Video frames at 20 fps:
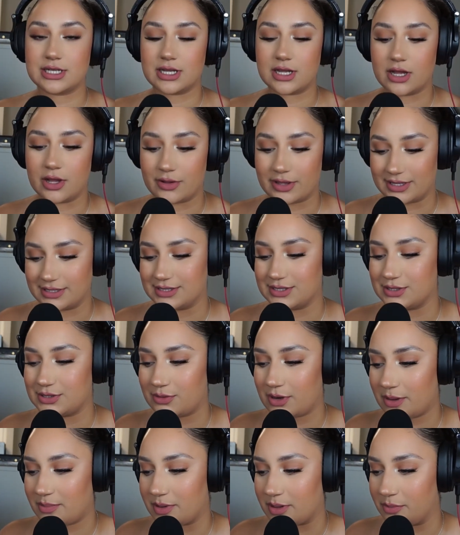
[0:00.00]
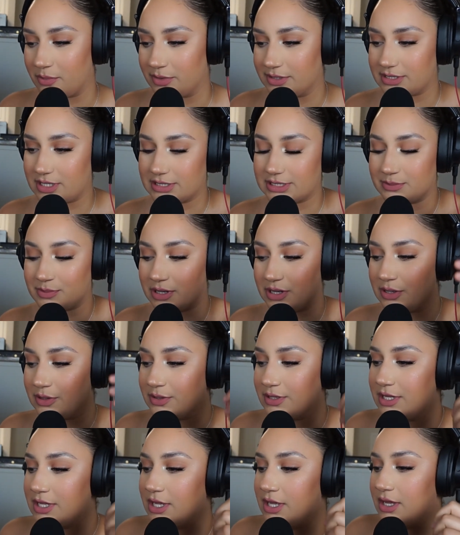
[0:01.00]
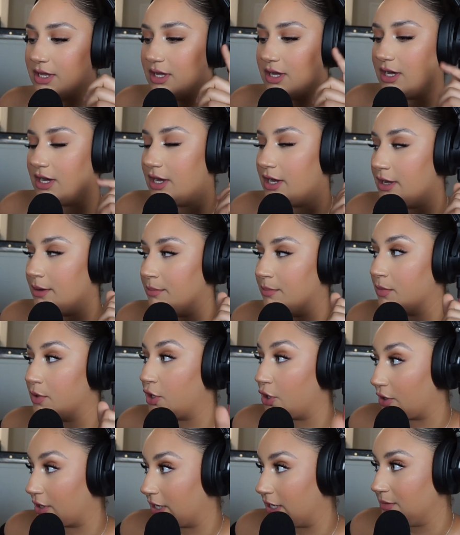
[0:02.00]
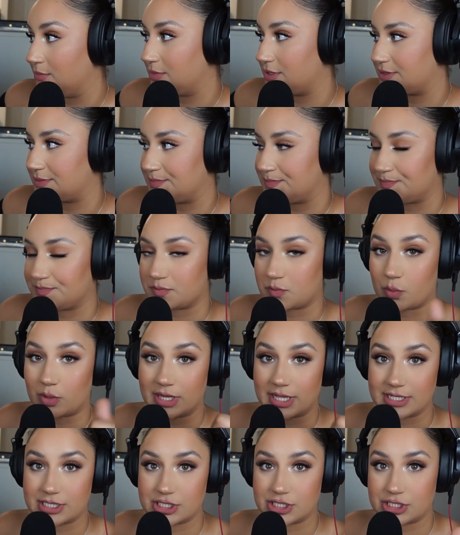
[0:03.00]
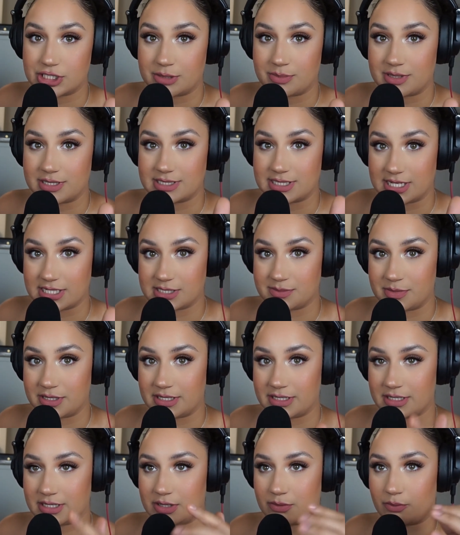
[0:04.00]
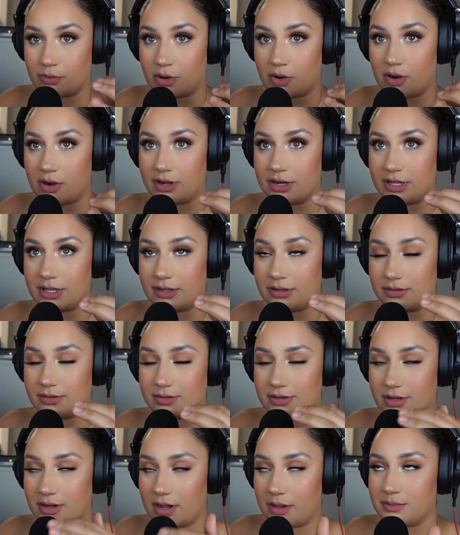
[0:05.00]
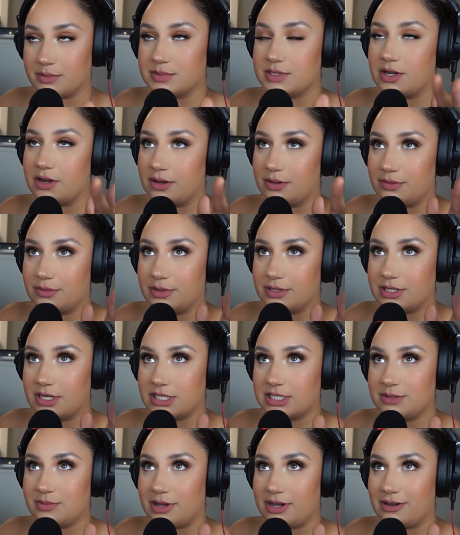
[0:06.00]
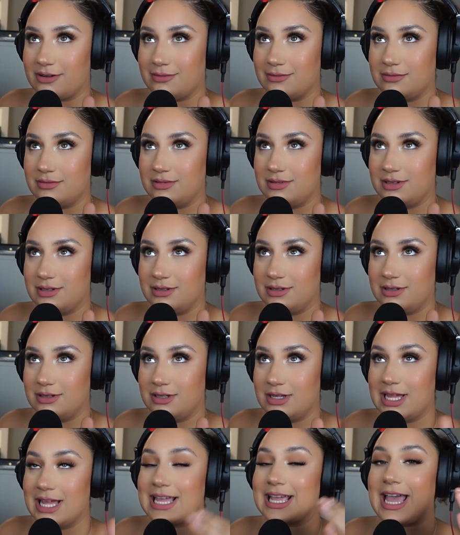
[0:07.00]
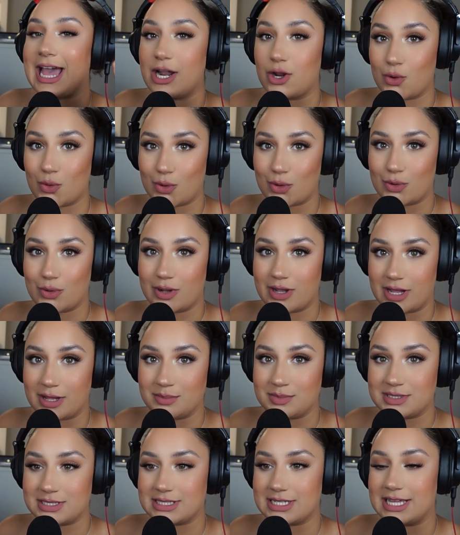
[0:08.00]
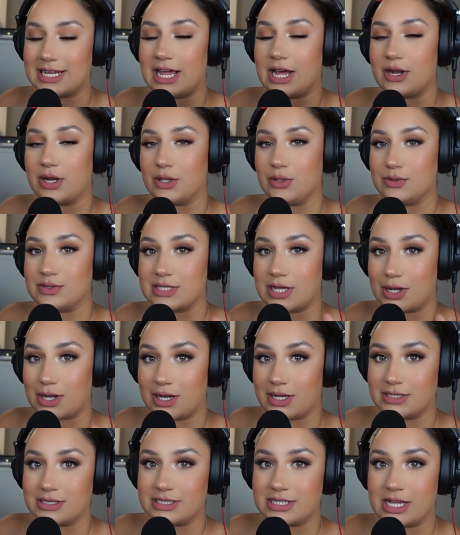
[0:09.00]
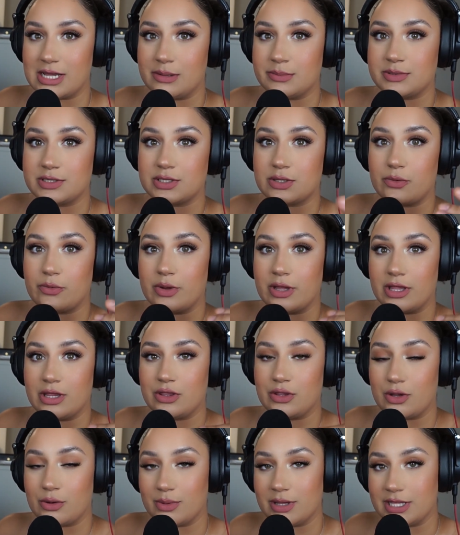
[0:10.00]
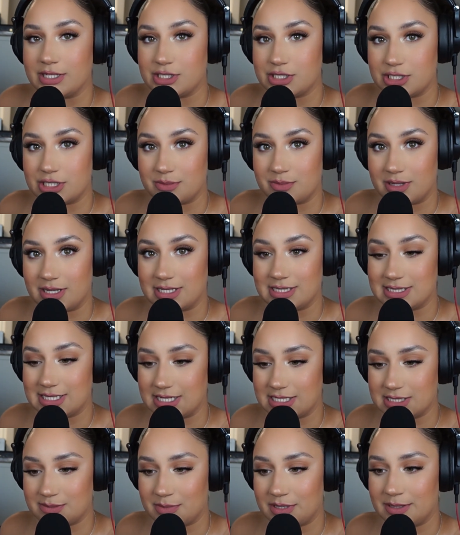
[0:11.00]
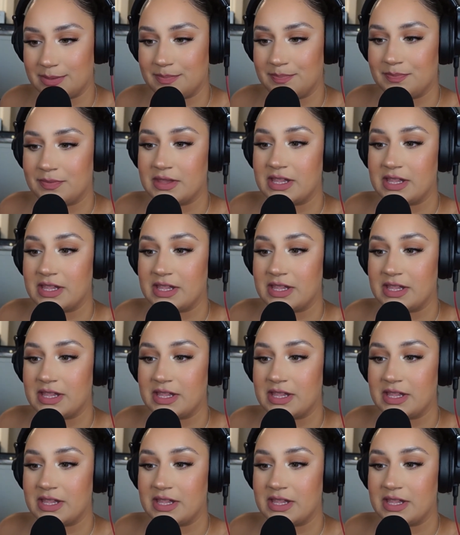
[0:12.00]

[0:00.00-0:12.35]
Okay. So to wrap up, we talked about your cups, relationship assessment we talked about categorical cups and how to use that concept with your relationship assessment.